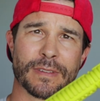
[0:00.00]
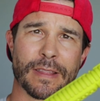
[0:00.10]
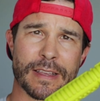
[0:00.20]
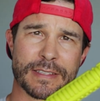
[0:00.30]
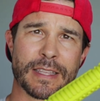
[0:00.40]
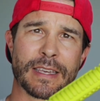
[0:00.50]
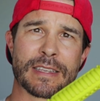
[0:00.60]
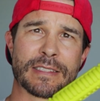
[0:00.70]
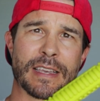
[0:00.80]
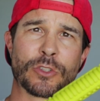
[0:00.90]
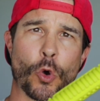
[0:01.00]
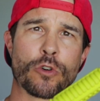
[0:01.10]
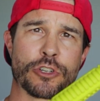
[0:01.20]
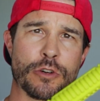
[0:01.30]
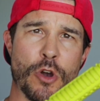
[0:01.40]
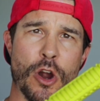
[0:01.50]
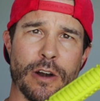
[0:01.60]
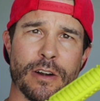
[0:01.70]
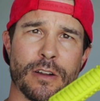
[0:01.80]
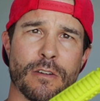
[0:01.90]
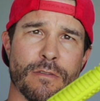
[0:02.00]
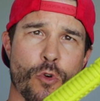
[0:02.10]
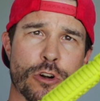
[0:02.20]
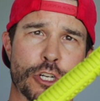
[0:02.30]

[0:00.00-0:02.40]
This thing is a torture bar for